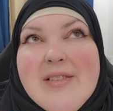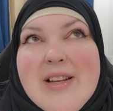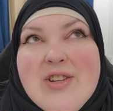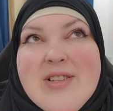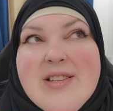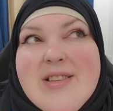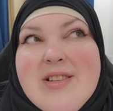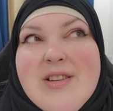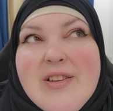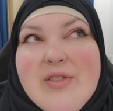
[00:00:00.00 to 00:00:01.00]

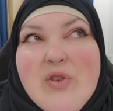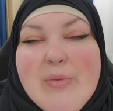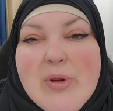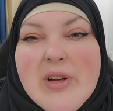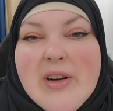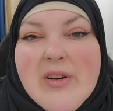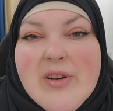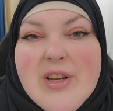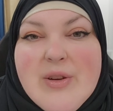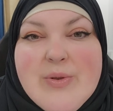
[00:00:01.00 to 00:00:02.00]
listen to their normal
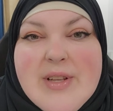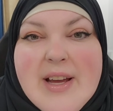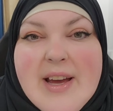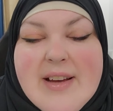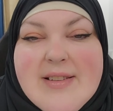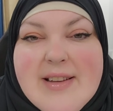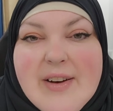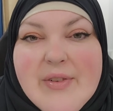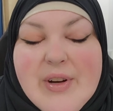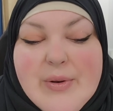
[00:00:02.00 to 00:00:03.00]
hunger cues, I guess. I
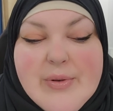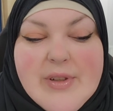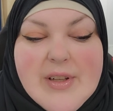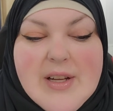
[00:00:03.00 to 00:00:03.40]
don't know.